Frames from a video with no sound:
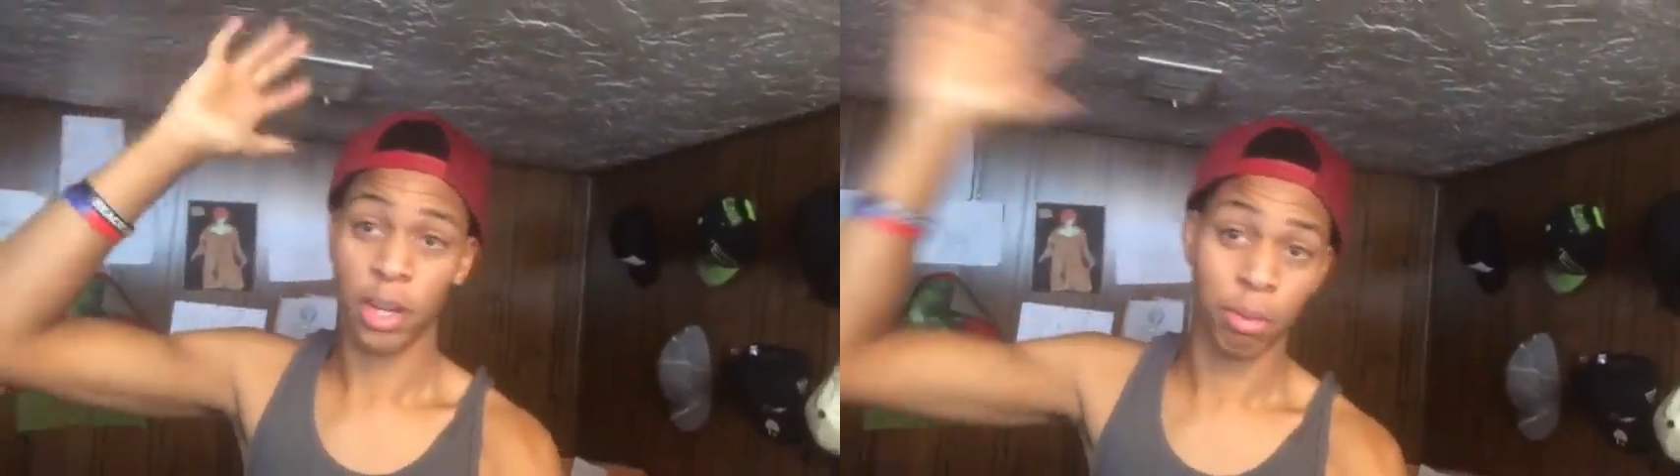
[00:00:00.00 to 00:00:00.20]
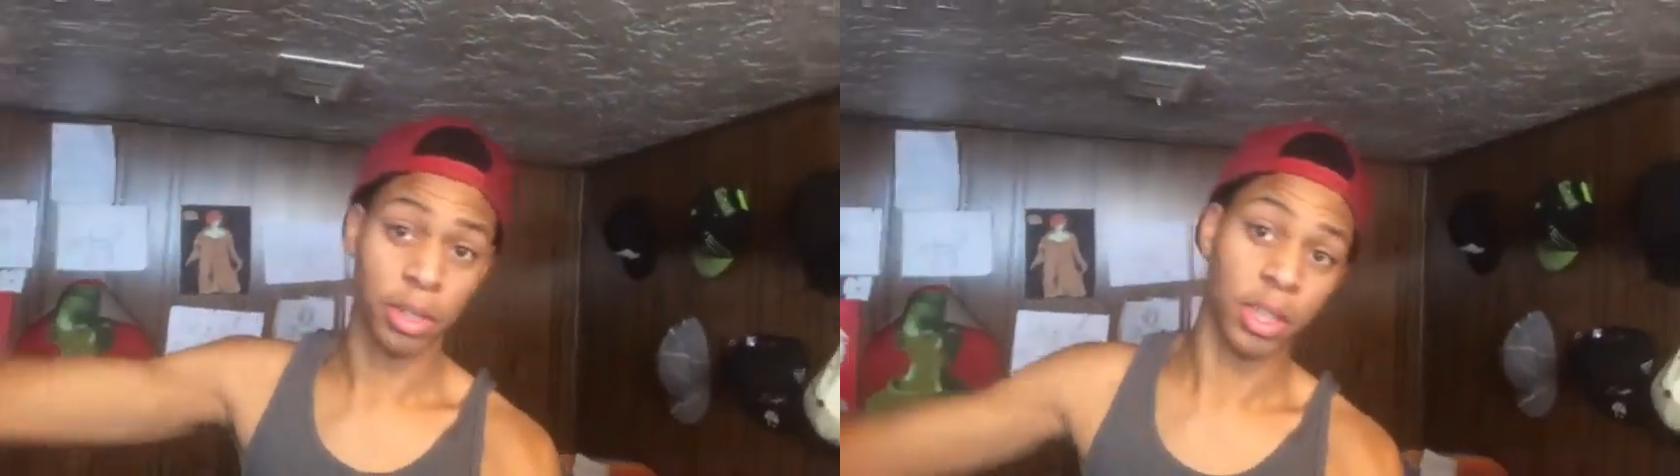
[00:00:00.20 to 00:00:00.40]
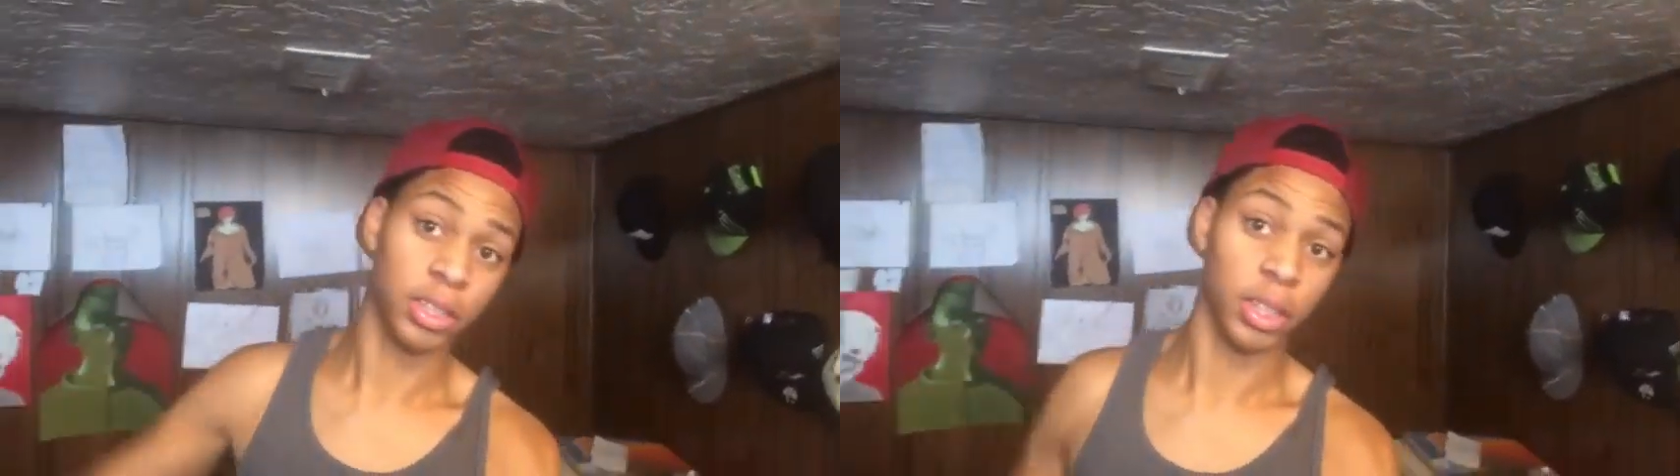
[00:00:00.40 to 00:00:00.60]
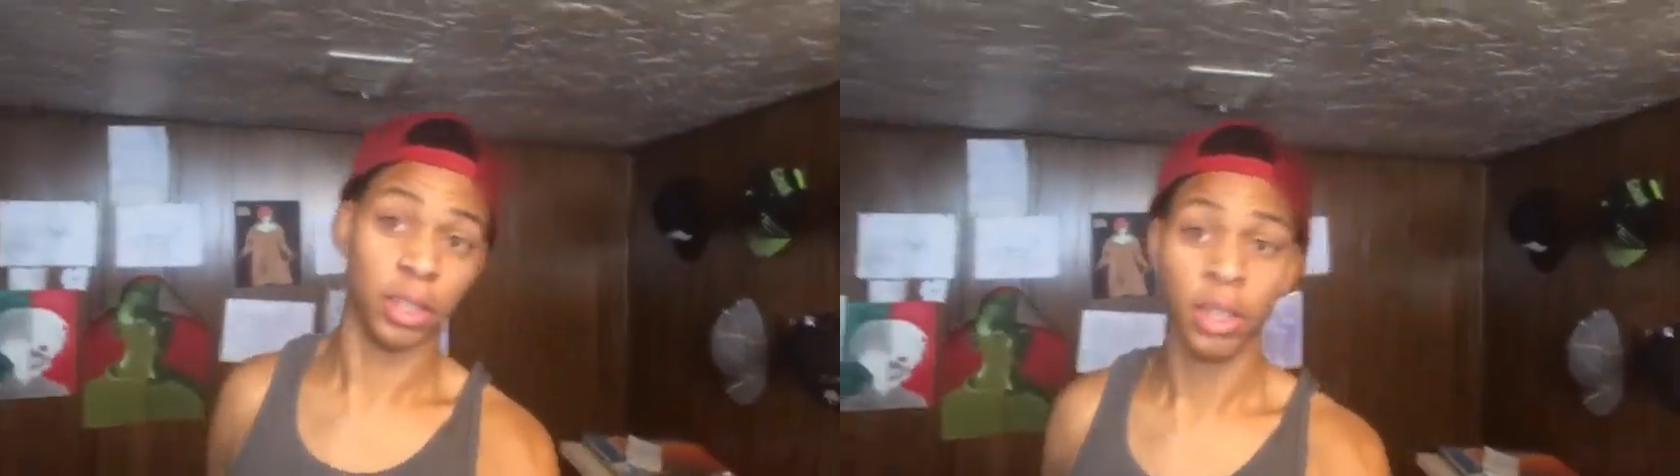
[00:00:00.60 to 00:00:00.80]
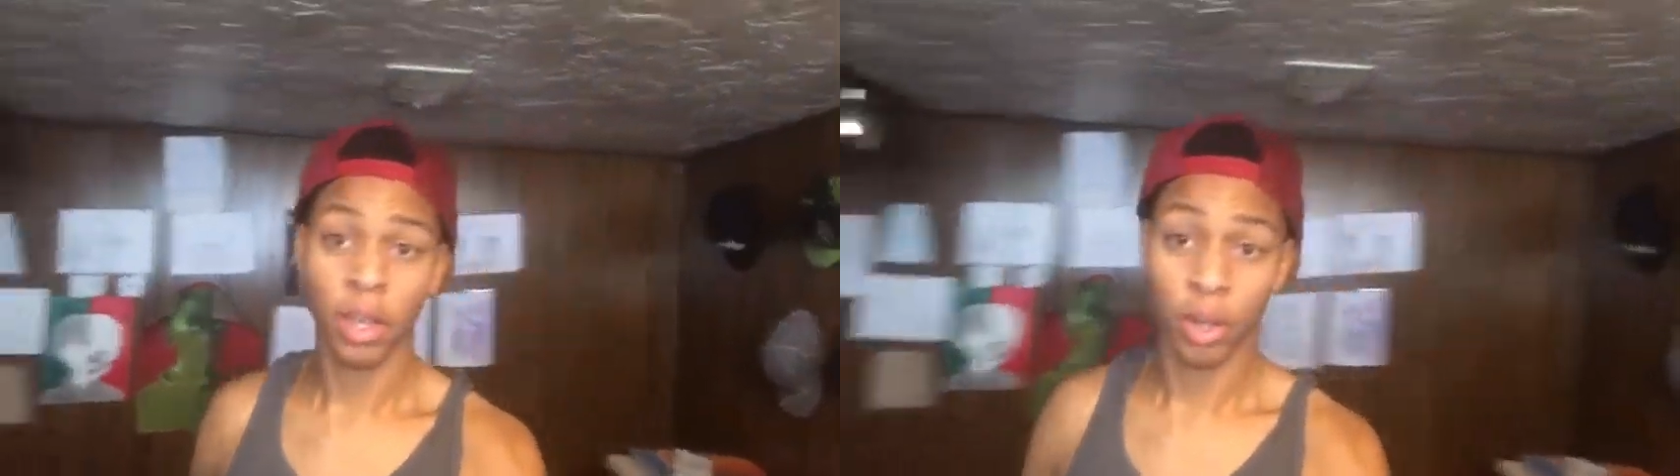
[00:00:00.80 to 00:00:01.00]
Her birthday's
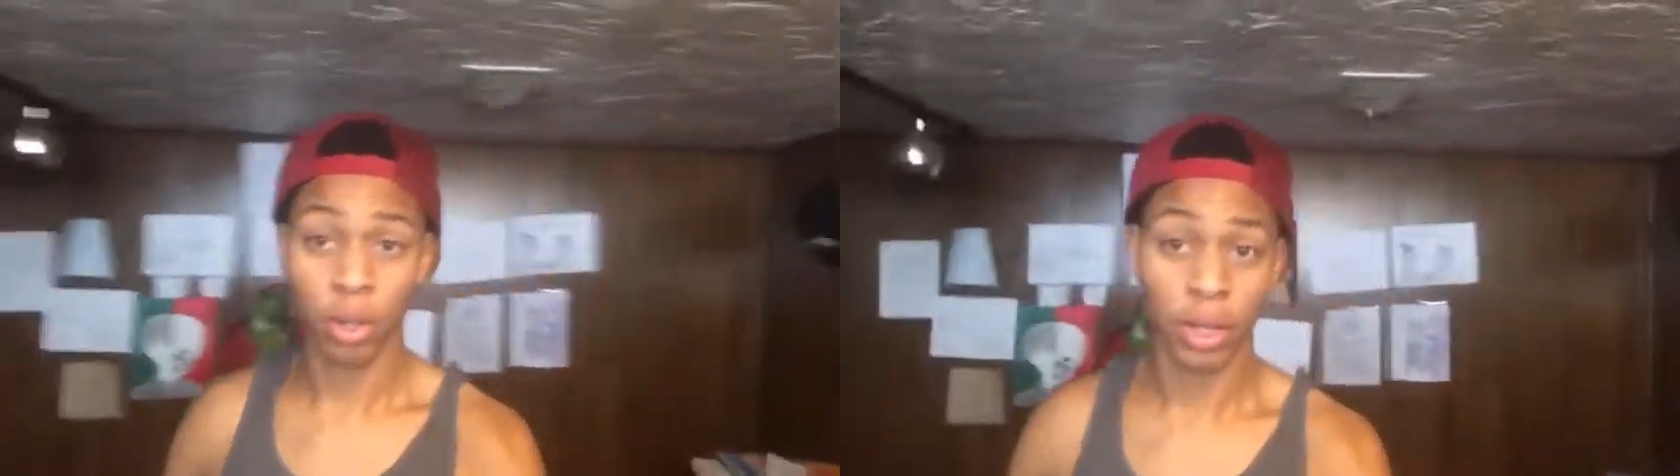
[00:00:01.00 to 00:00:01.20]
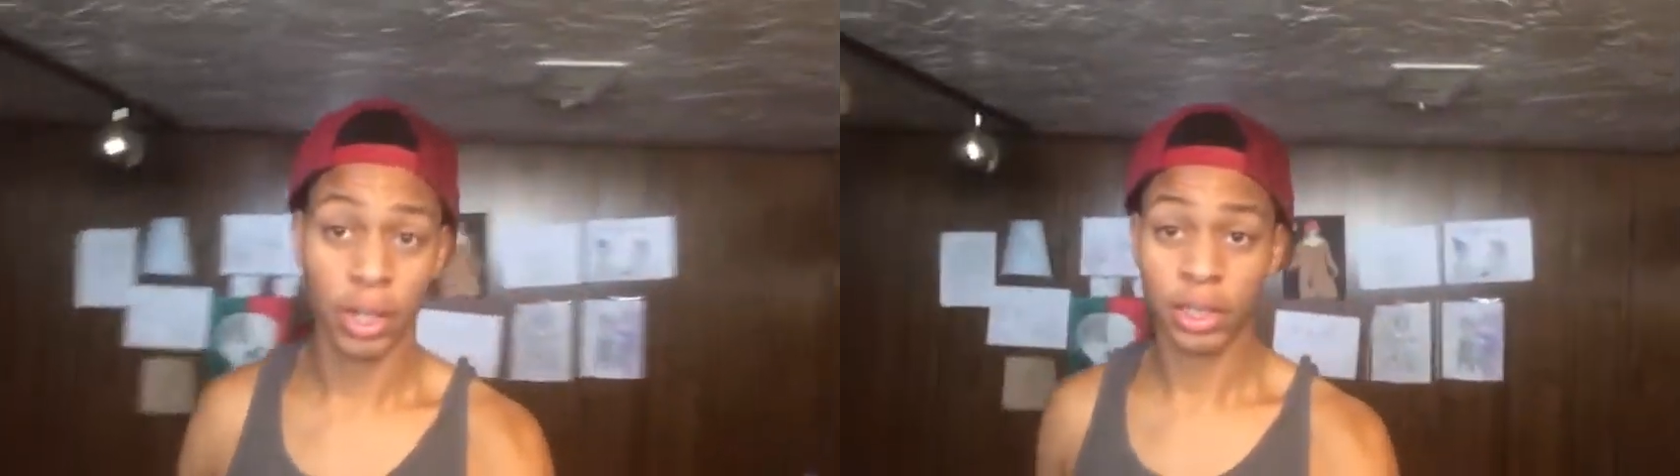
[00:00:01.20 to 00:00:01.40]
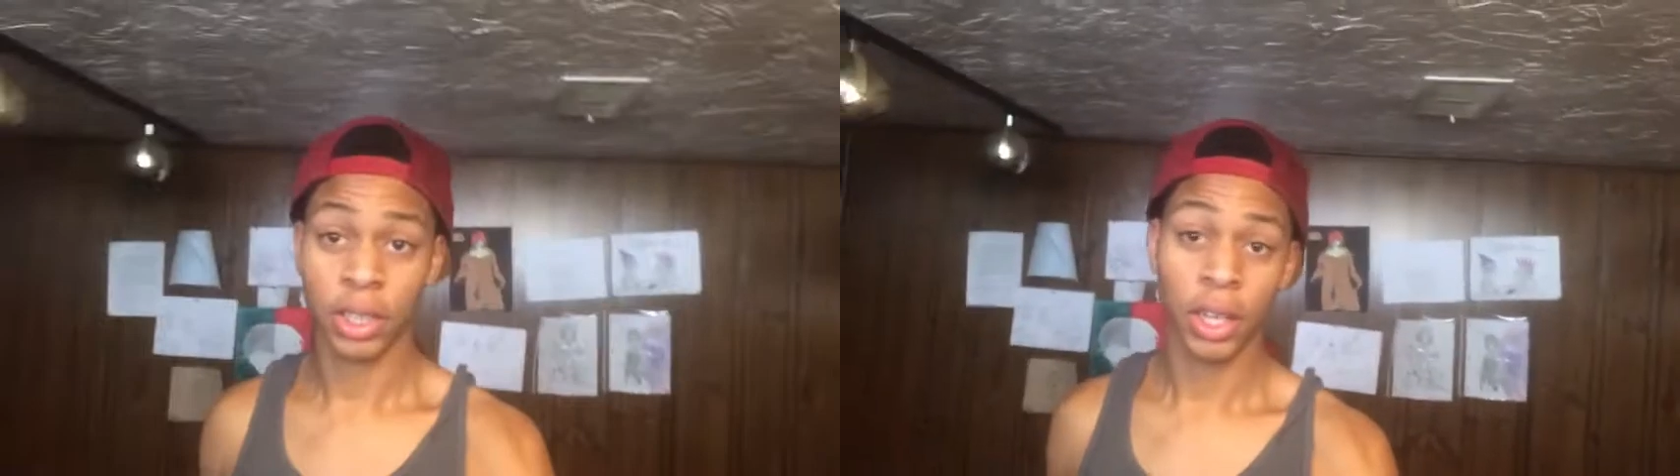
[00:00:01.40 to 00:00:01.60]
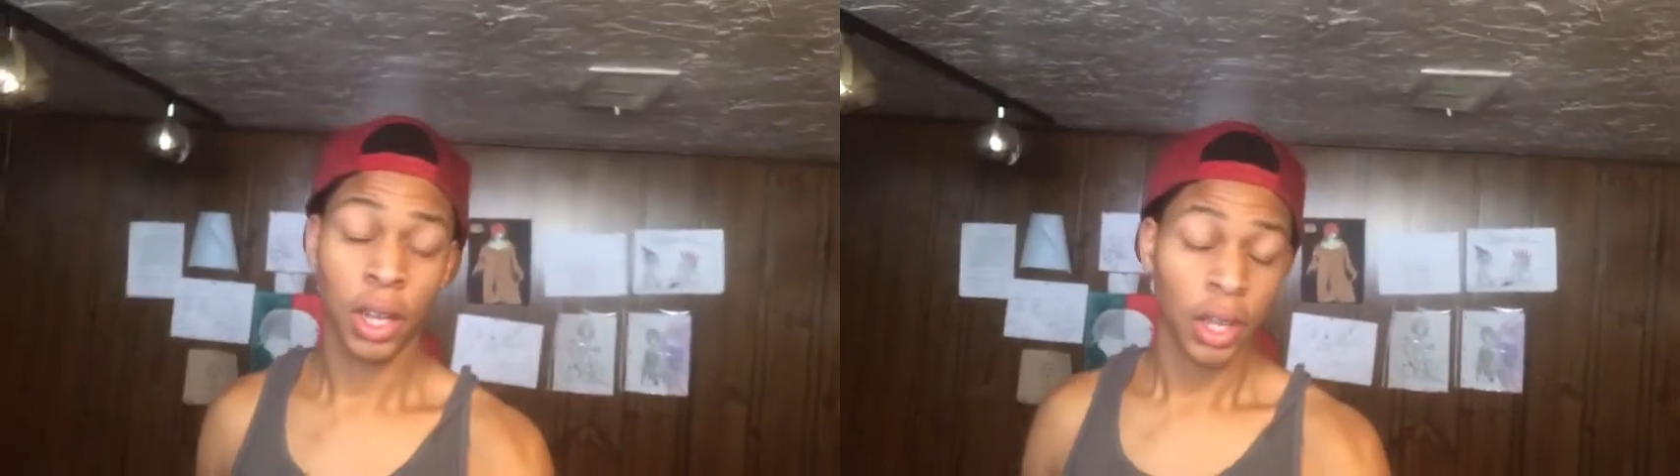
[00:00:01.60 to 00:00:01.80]
on New Year's.